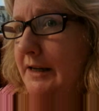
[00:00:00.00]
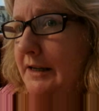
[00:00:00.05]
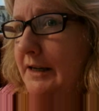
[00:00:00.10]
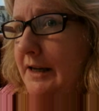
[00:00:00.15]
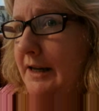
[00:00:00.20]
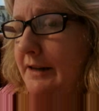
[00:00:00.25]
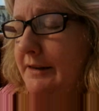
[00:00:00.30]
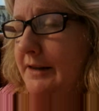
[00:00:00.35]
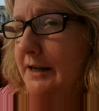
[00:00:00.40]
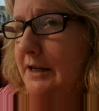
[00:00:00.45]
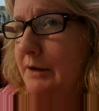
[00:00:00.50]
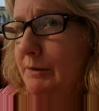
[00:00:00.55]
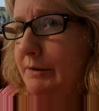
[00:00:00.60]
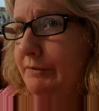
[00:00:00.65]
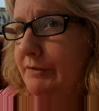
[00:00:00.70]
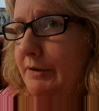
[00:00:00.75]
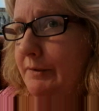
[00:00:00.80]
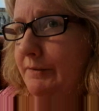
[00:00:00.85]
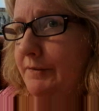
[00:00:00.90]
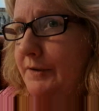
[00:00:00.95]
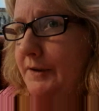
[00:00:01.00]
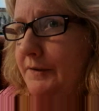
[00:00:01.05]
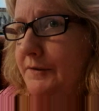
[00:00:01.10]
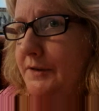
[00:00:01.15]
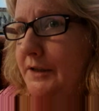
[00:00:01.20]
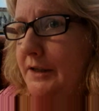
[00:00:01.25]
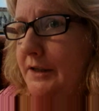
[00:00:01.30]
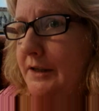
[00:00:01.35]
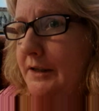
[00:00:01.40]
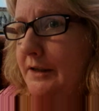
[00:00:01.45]
I, I think I went from
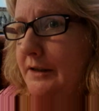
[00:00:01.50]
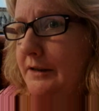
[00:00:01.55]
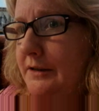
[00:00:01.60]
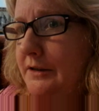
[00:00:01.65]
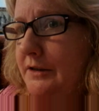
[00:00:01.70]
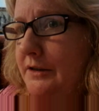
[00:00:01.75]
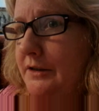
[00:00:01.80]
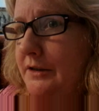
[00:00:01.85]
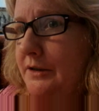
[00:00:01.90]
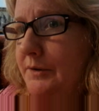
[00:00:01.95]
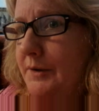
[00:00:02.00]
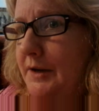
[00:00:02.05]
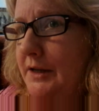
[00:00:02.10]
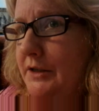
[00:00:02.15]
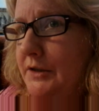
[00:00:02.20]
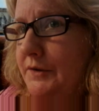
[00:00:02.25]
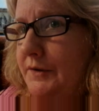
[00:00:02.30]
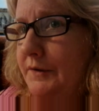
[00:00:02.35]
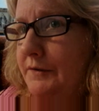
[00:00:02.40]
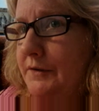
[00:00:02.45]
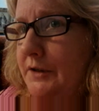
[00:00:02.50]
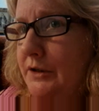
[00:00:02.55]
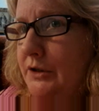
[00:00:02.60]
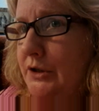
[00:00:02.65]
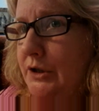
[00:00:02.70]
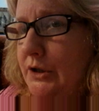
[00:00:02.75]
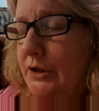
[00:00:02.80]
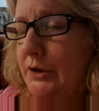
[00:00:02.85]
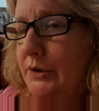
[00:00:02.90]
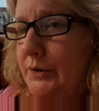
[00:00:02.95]
50 to age
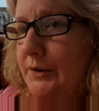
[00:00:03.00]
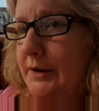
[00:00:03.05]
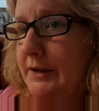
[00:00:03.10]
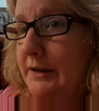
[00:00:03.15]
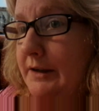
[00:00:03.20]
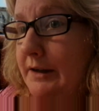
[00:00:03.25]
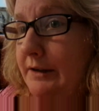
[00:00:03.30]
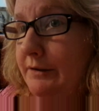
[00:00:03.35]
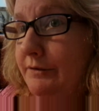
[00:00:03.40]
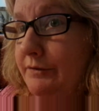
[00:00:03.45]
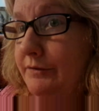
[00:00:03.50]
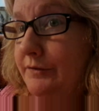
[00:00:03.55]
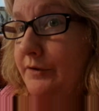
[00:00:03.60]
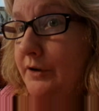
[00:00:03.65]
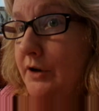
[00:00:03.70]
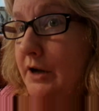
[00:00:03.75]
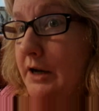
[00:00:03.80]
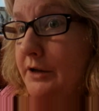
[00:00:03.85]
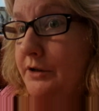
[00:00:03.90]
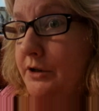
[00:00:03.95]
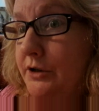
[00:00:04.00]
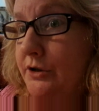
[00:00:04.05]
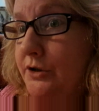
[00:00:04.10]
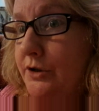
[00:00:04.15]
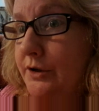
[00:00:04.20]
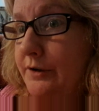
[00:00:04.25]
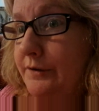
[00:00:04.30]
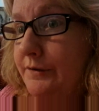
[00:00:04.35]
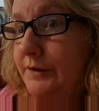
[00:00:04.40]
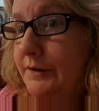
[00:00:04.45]
52, and I forgot to
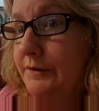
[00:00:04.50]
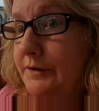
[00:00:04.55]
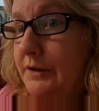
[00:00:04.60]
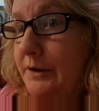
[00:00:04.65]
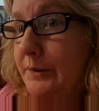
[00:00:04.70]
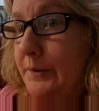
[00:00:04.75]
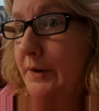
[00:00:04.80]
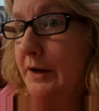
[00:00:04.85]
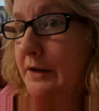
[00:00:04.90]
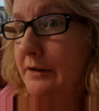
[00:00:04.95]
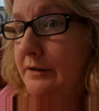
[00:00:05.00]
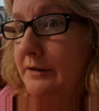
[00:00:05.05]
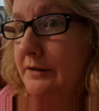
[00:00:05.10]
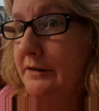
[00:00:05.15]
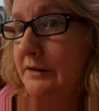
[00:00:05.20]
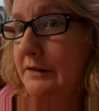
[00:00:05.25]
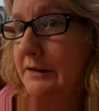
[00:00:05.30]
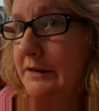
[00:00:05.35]
turn 51.